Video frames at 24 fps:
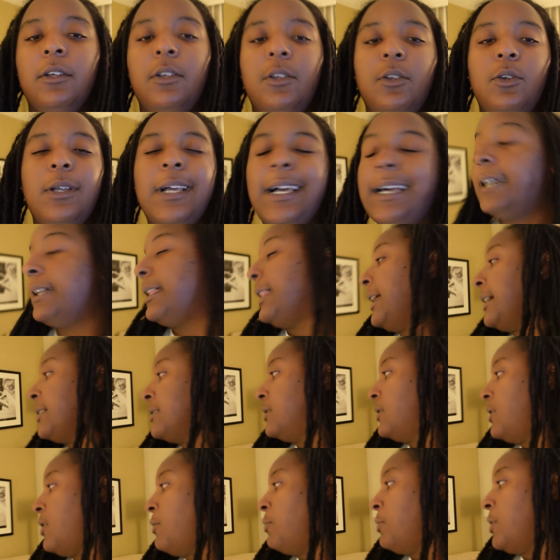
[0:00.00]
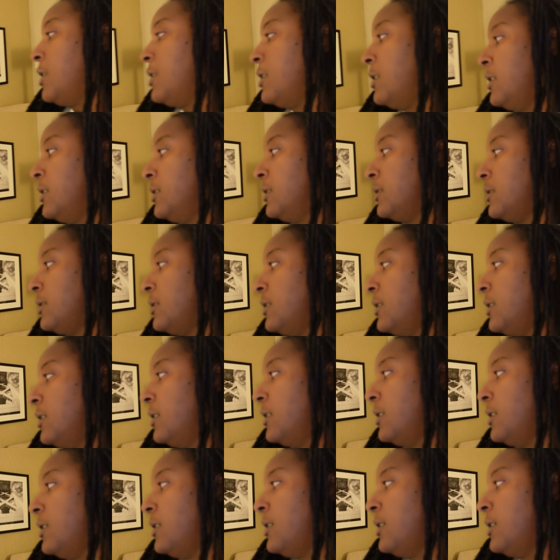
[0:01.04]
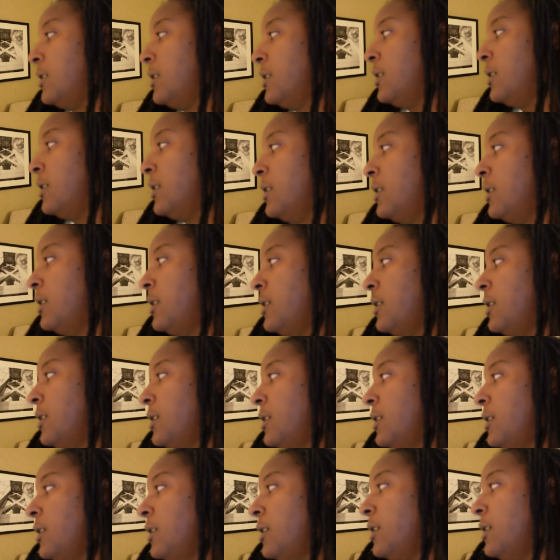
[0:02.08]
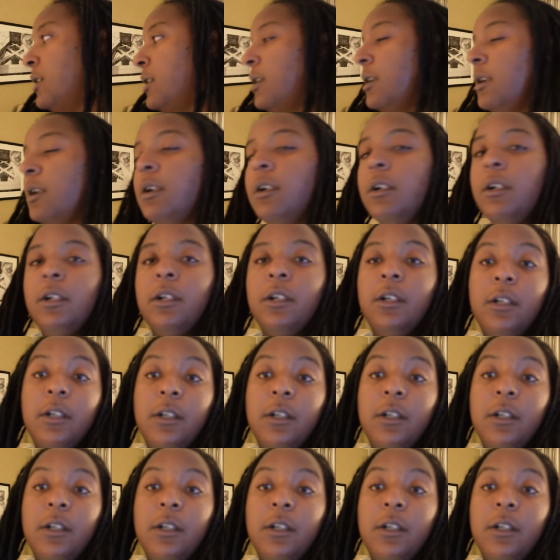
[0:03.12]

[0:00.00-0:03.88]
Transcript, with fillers: You got clocks in your walls? No, I would hope not.